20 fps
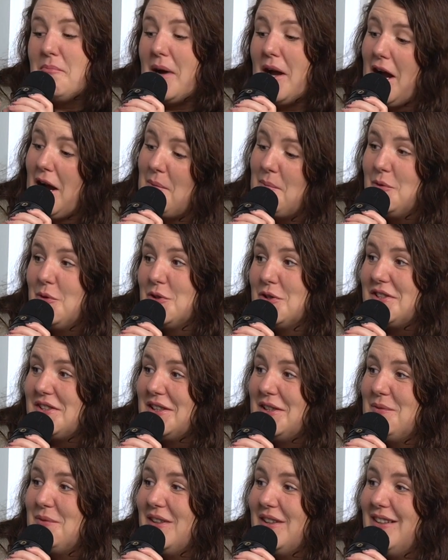but I
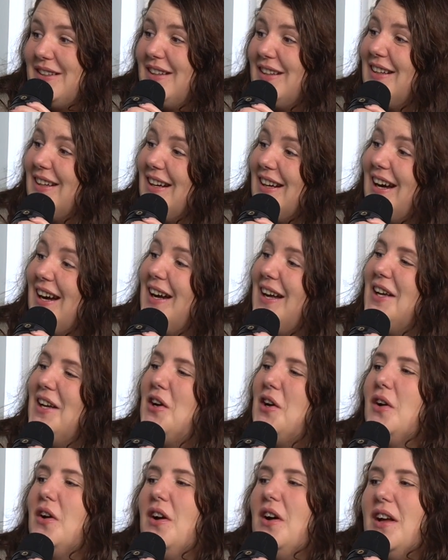can't help it if I'm
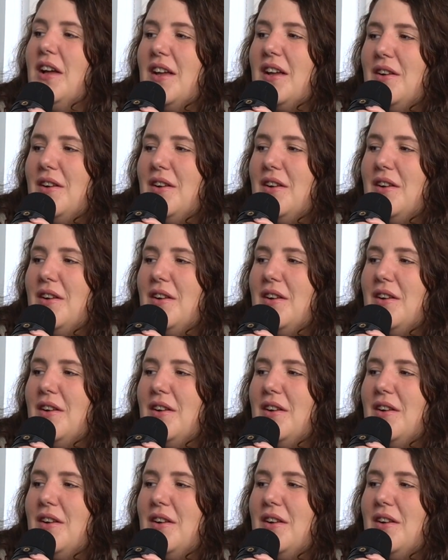snoring.